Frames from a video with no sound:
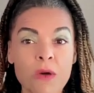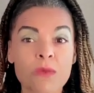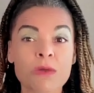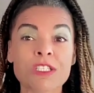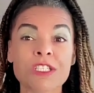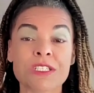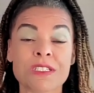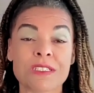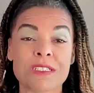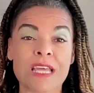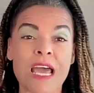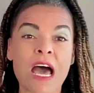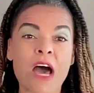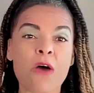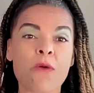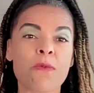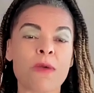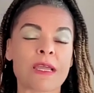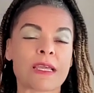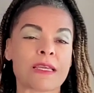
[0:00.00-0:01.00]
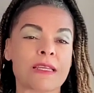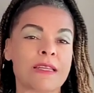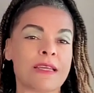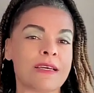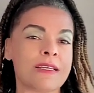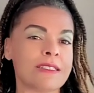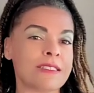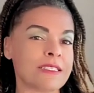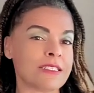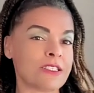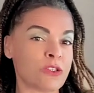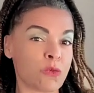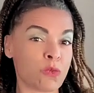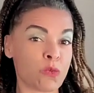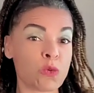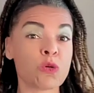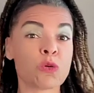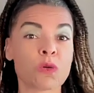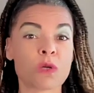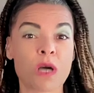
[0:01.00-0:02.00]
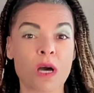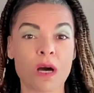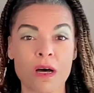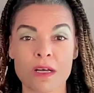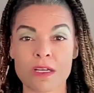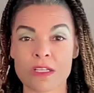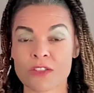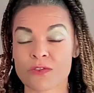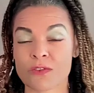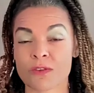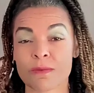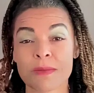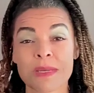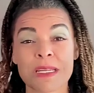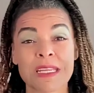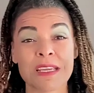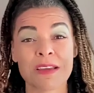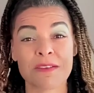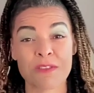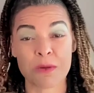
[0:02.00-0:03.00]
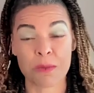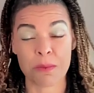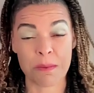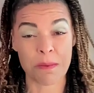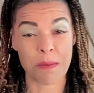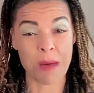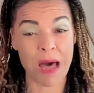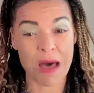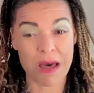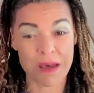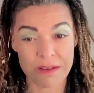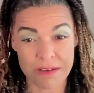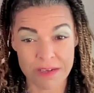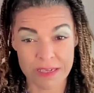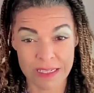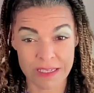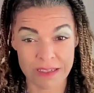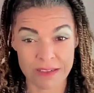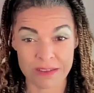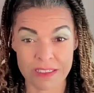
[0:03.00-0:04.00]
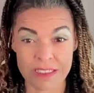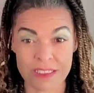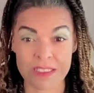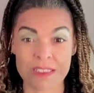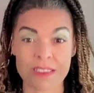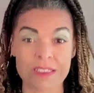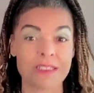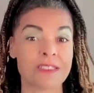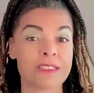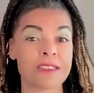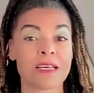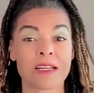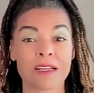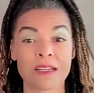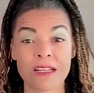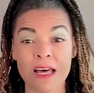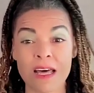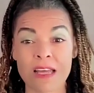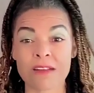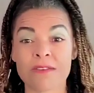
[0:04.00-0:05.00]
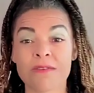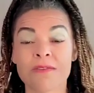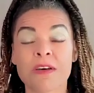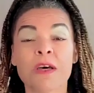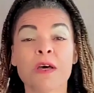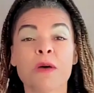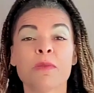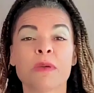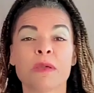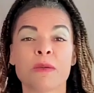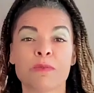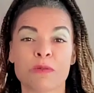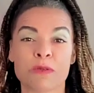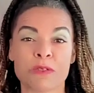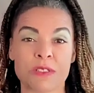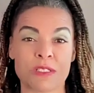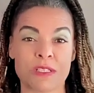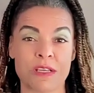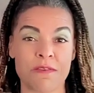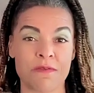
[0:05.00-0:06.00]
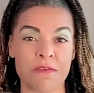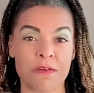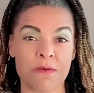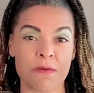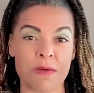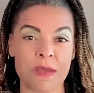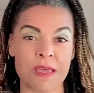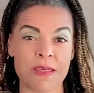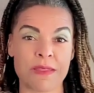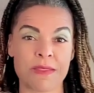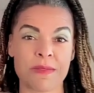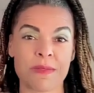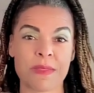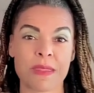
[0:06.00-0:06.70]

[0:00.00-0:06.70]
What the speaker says: which is now recognized as the root cause for many of the modern illnesses that a lot of people suffer with.